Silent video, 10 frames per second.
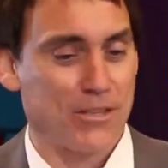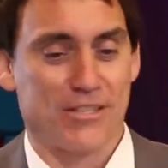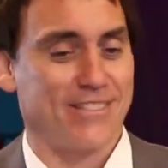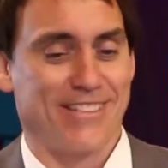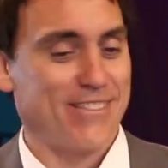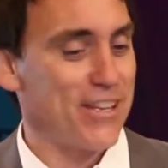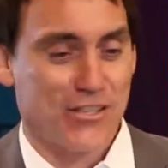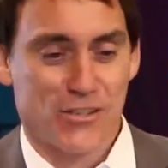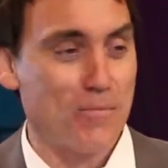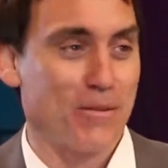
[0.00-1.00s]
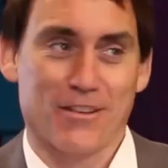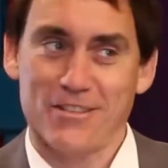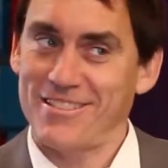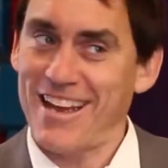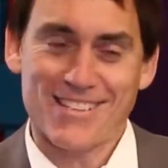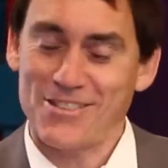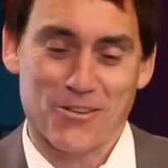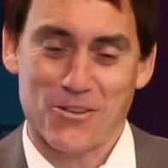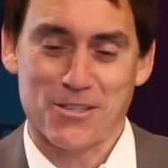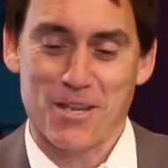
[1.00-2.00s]
which is stupid because that's
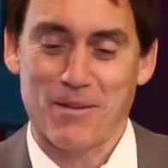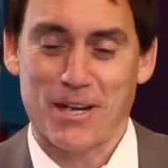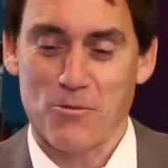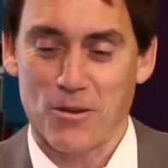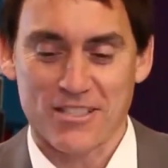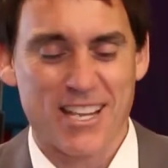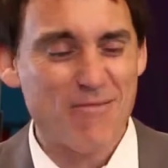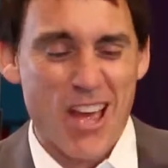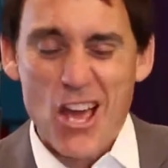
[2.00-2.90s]
not using your money wisely.